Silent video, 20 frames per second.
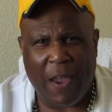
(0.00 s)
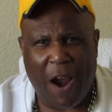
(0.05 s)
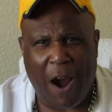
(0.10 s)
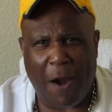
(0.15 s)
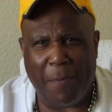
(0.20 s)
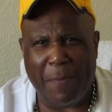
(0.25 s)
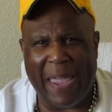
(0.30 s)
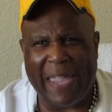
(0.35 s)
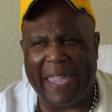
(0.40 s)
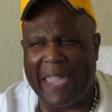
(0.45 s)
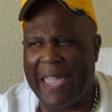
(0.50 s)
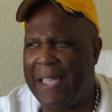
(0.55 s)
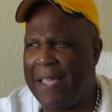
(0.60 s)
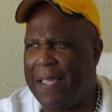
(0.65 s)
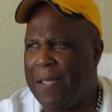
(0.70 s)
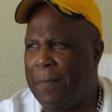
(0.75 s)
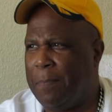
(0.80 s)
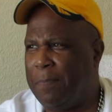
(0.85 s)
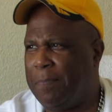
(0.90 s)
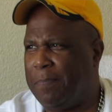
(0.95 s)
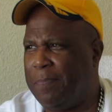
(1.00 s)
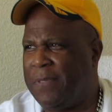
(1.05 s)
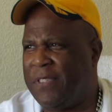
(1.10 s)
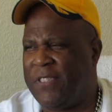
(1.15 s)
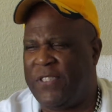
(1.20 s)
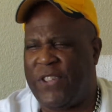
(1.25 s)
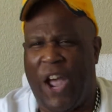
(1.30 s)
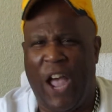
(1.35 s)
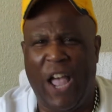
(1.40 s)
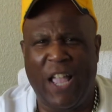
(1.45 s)
are making
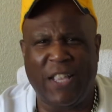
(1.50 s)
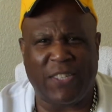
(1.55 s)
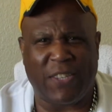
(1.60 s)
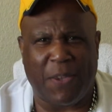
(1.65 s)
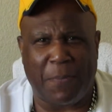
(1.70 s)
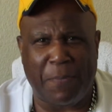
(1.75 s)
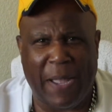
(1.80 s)
tons of